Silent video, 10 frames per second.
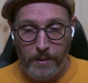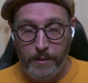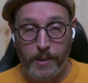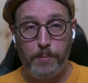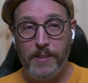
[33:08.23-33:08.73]

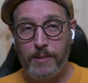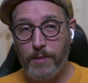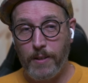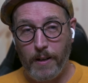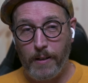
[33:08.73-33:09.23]
the expense of
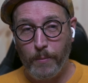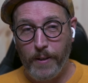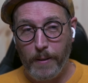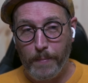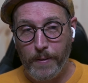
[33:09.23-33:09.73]
the
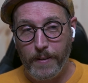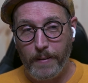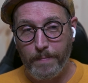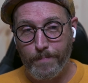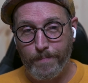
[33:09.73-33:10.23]
hardware, but at